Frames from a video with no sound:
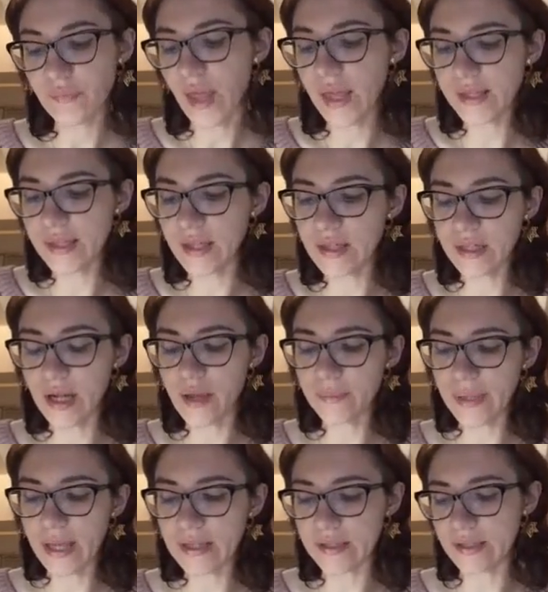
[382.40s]
here
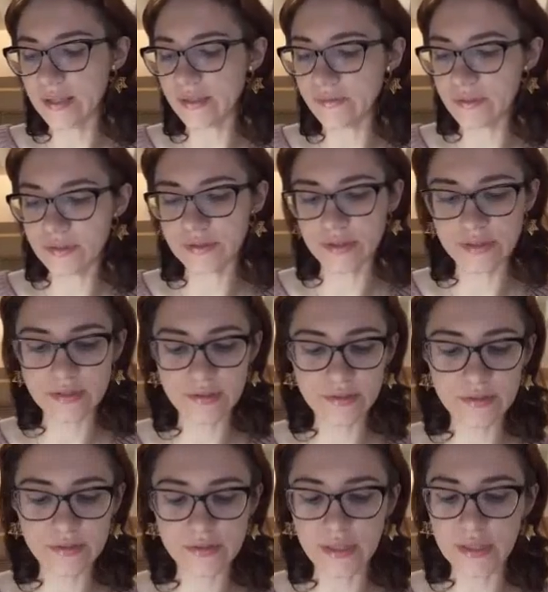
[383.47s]
I'm getting even that
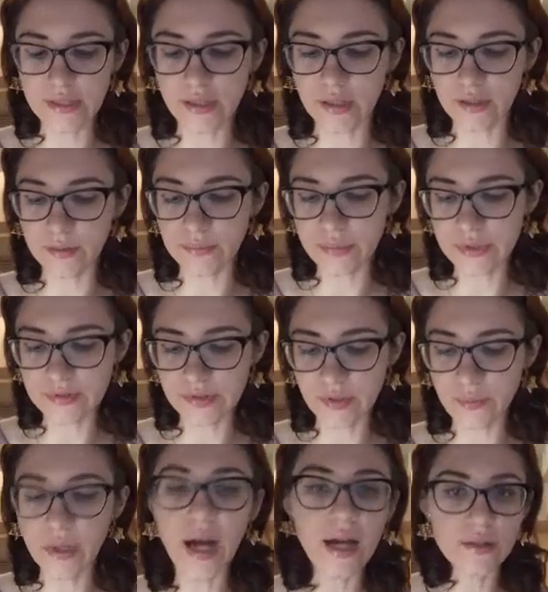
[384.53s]
there's gonna be
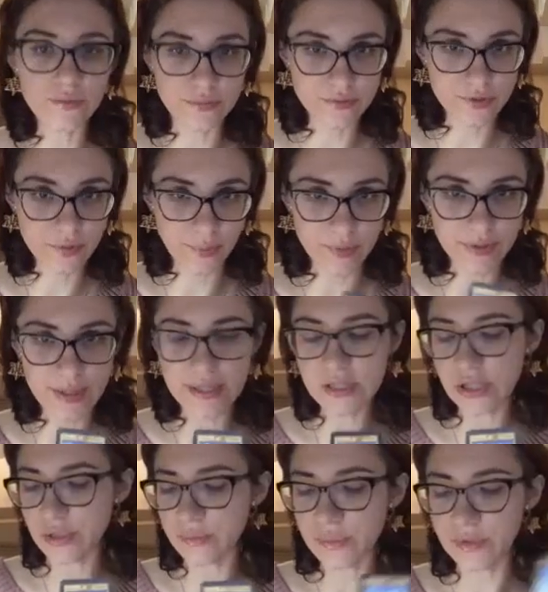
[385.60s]
some kind of
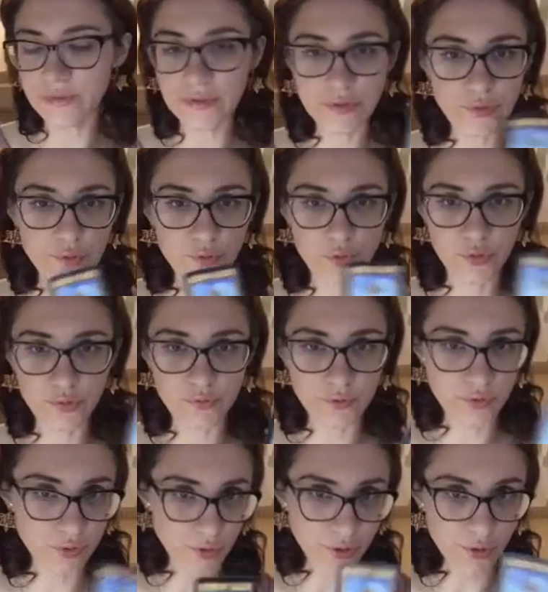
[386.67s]
separation between you two
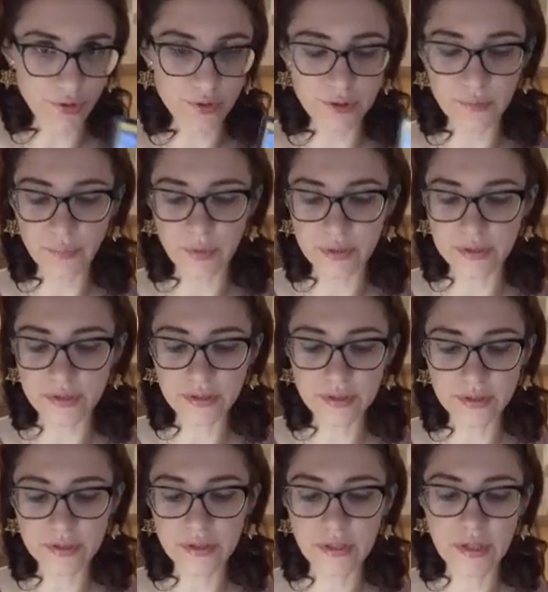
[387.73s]
with your current partner,